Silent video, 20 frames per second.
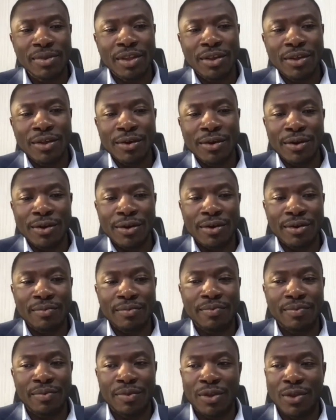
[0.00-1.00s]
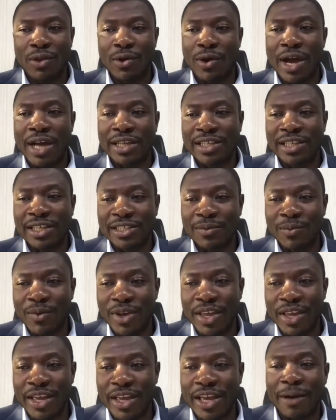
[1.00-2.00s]
your accessible
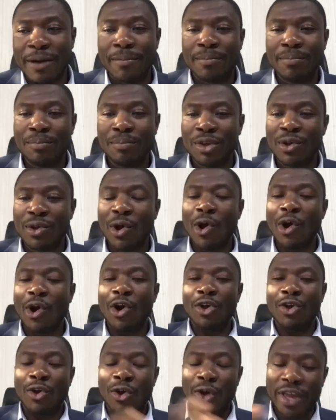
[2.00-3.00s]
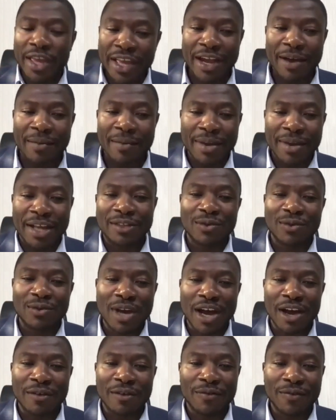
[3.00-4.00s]
income being all your income that you
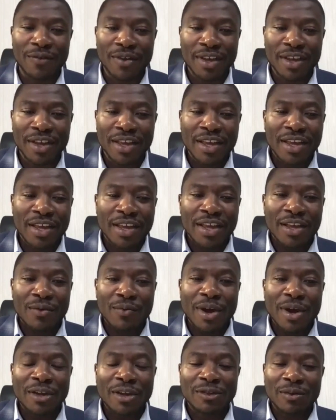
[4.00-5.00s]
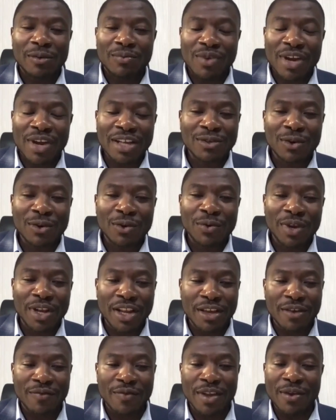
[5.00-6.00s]
have. When you subtract your
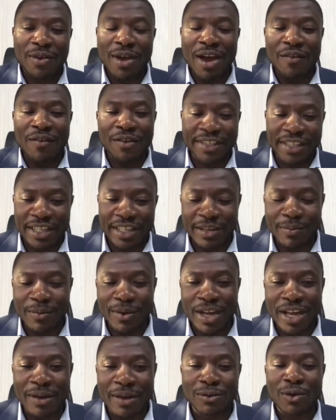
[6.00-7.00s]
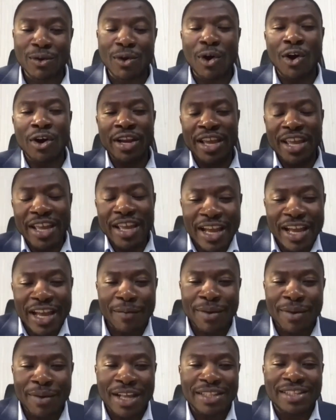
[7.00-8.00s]
relief and you have your chargeable income, so all the
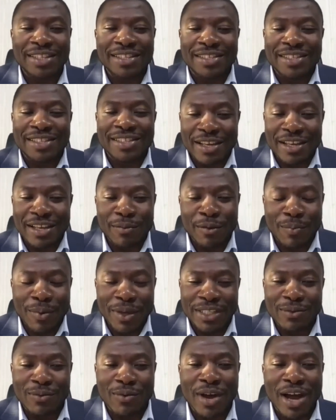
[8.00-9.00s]
income that this disabled person will